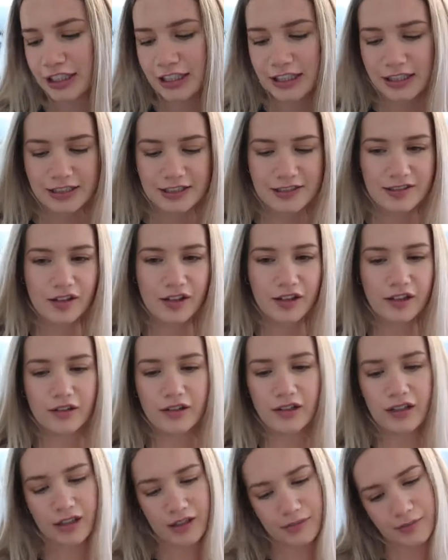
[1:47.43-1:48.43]

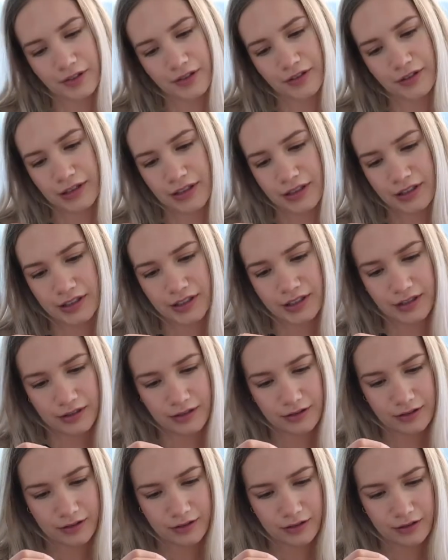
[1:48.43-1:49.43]
So I'm going
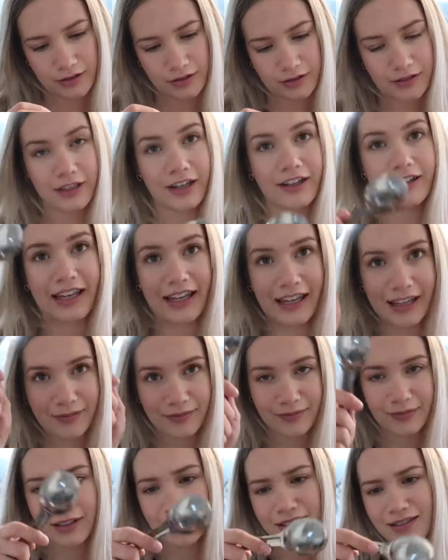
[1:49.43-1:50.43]
to, okay,
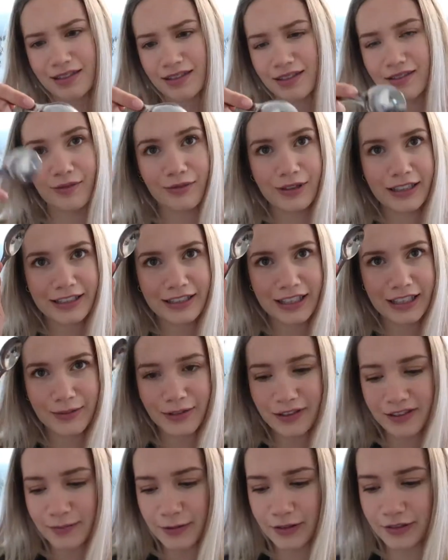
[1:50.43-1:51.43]
this is 1
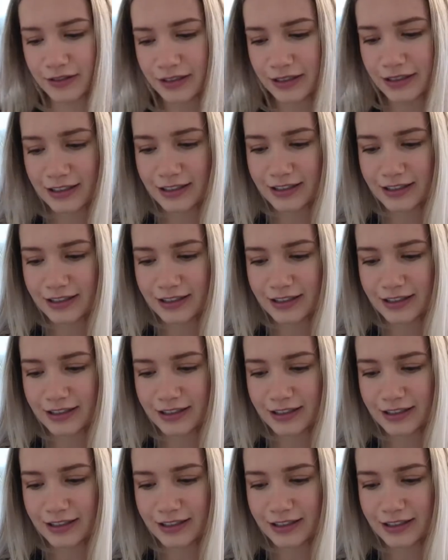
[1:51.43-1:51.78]
tablespoon.